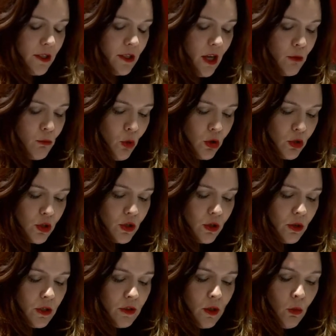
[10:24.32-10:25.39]

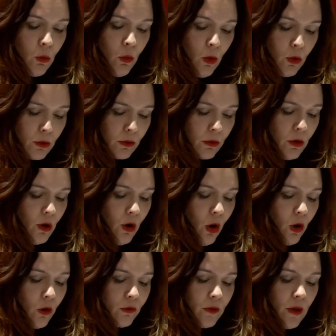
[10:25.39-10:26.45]
emotion in the work
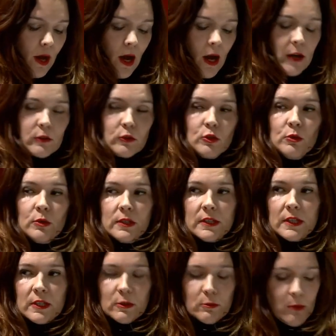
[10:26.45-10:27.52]
of the art during
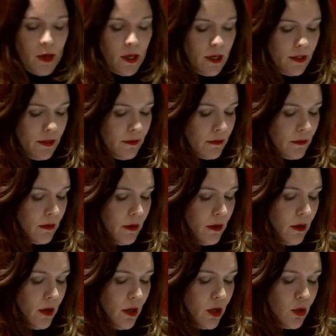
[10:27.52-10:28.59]
the debate,
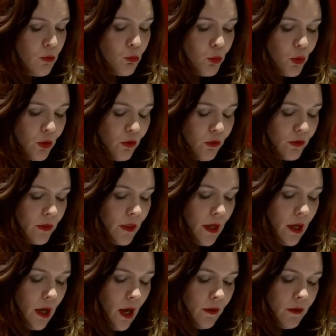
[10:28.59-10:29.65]
improve
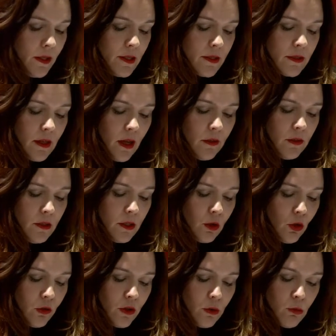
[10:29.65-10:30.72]
the understanding
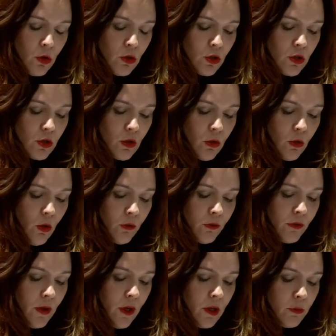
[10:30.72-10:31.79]
of the emotion of
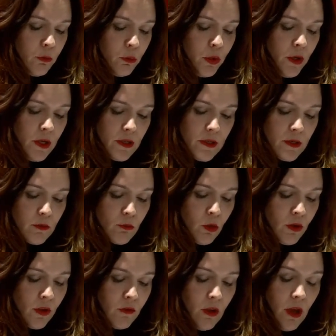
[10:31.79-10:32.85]
their peers,
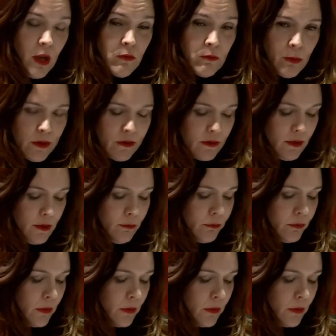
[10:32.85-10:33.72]
more empathy,